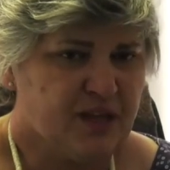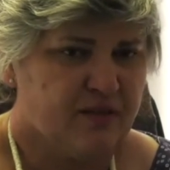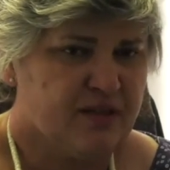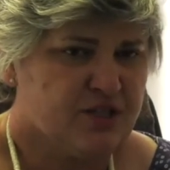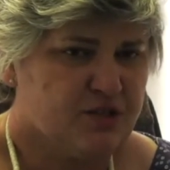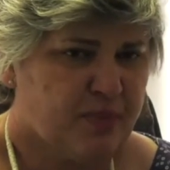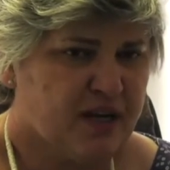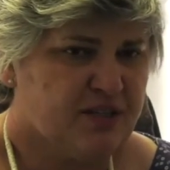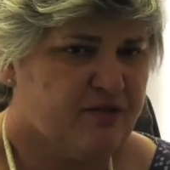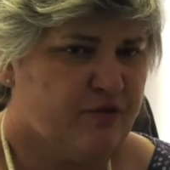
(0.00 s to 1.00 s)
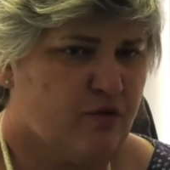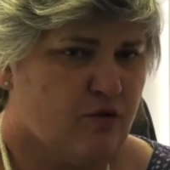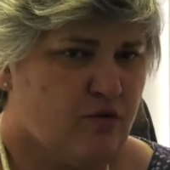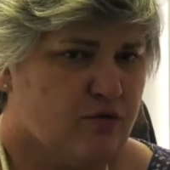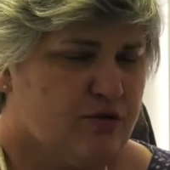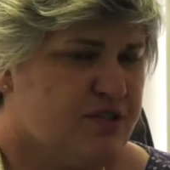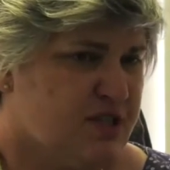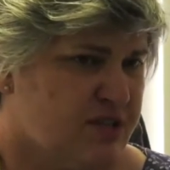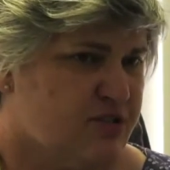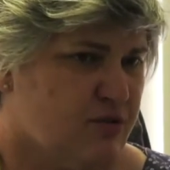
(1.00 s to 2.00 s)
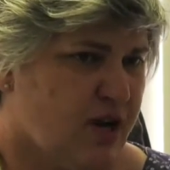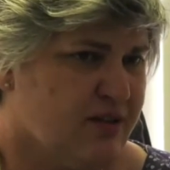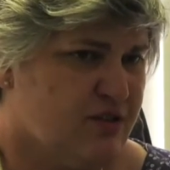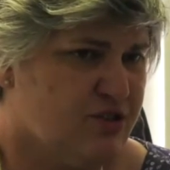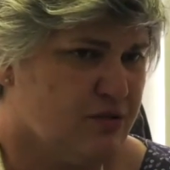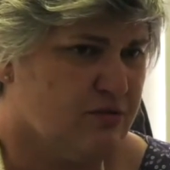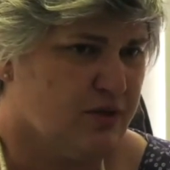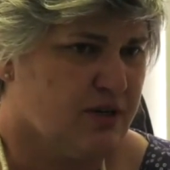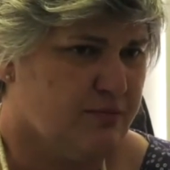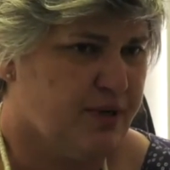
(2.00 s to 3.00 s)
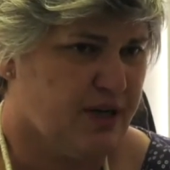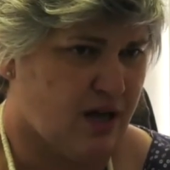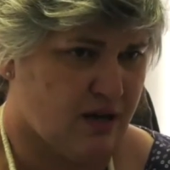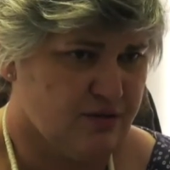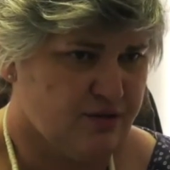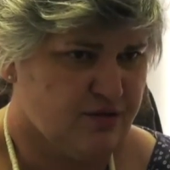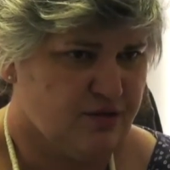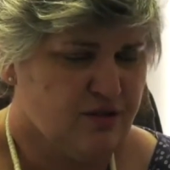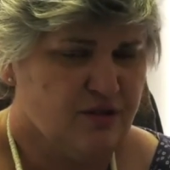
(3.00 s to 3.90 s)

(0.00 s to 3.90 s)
There's space for 6 to 8 children per house.